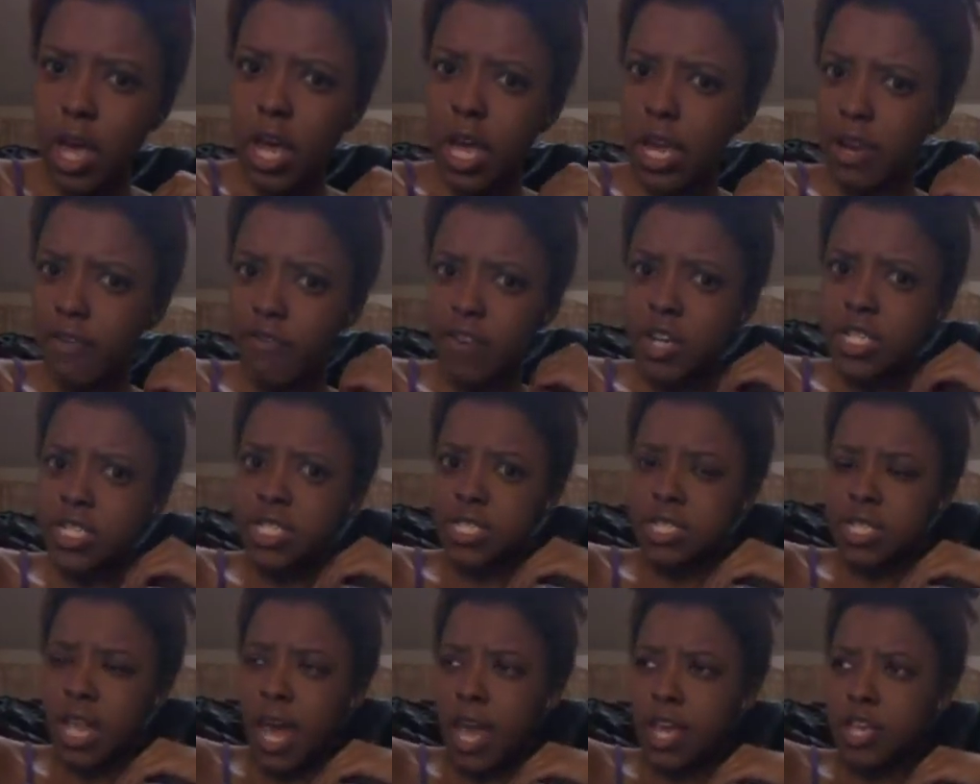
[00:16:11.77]
And Rich
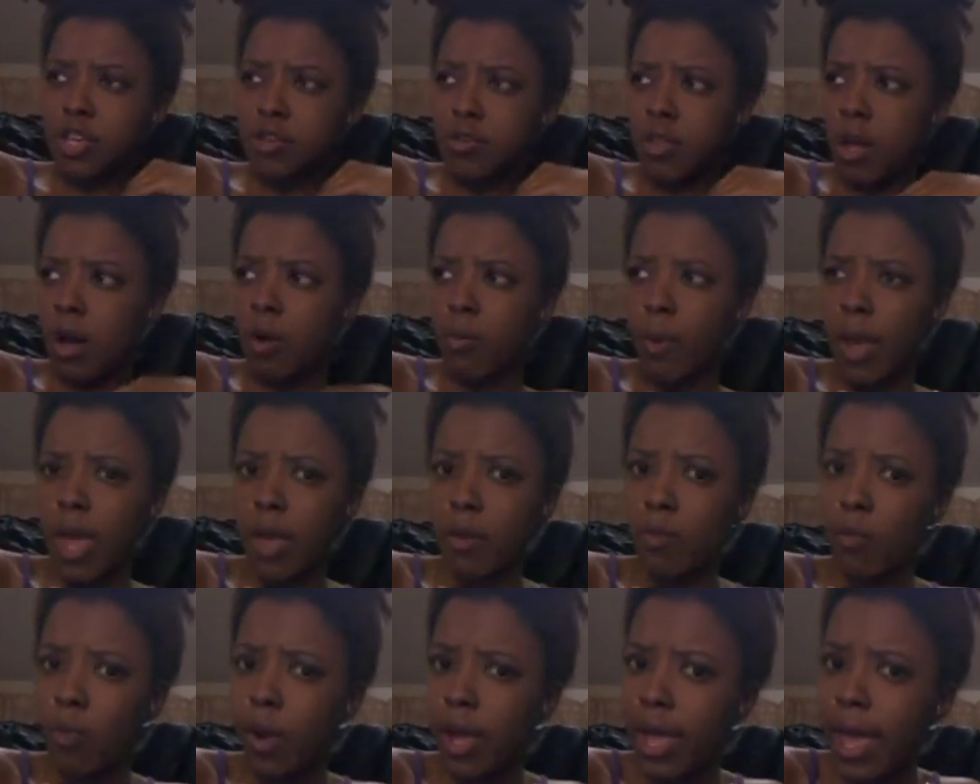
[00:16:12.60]
is like,
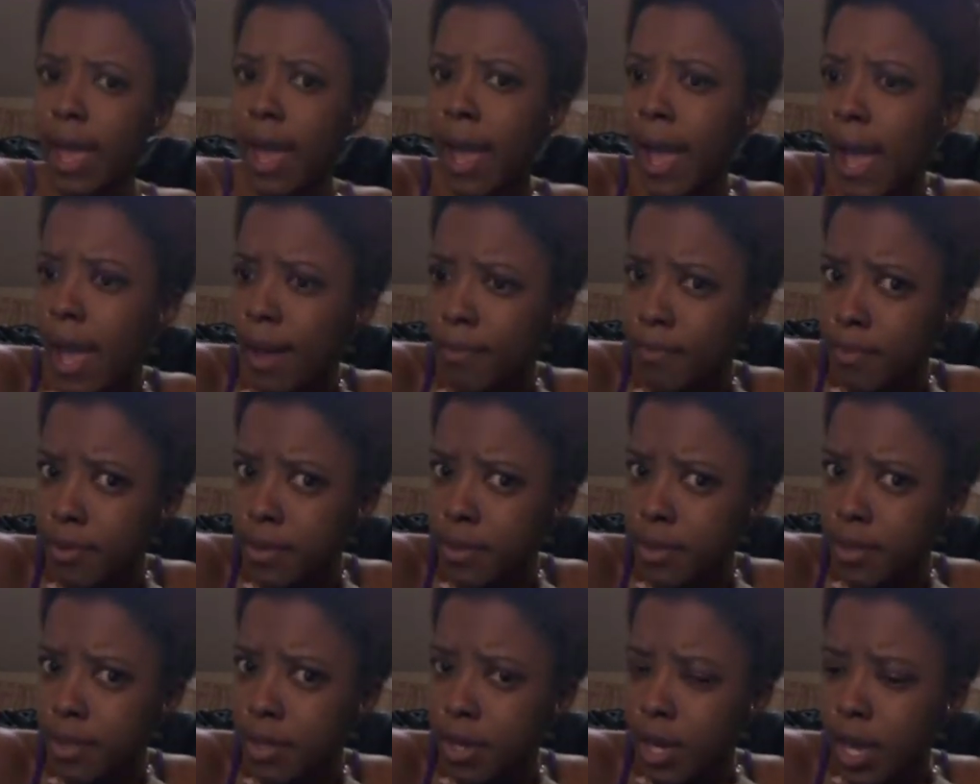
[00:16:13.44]
wait, what had
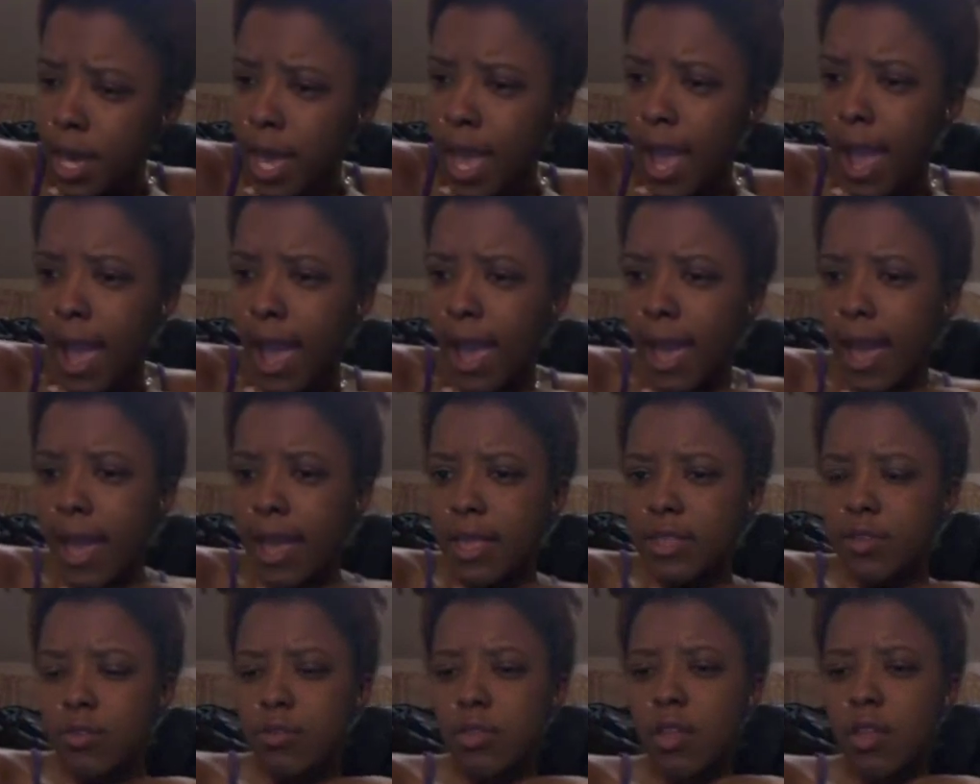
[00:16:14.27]
happened? And